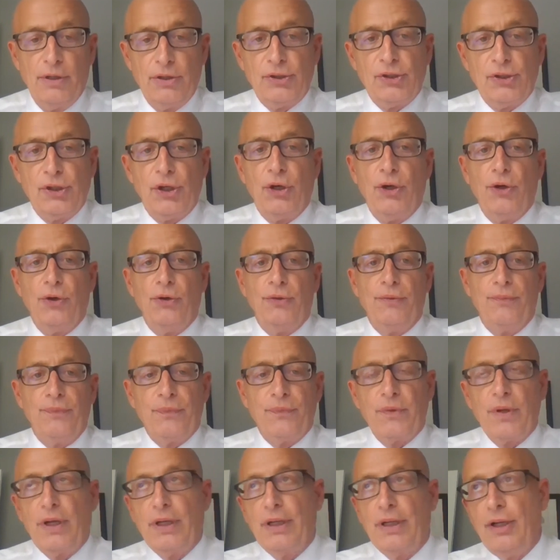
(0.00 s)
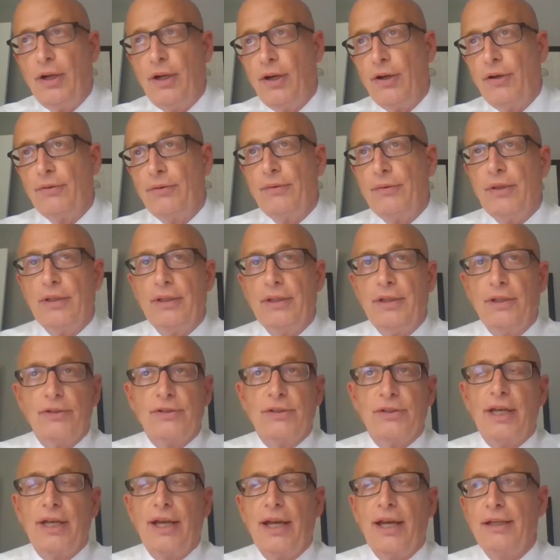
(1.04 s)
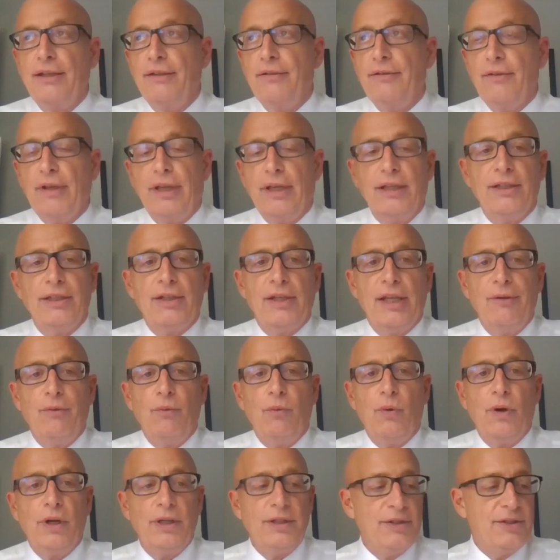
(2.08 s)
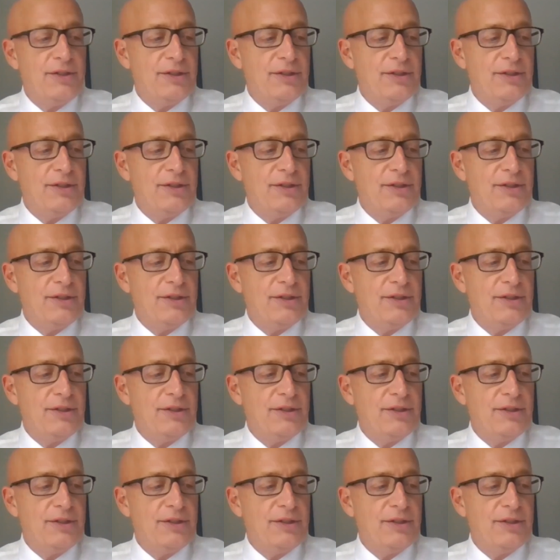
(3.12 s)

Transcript: So, there's kind of in one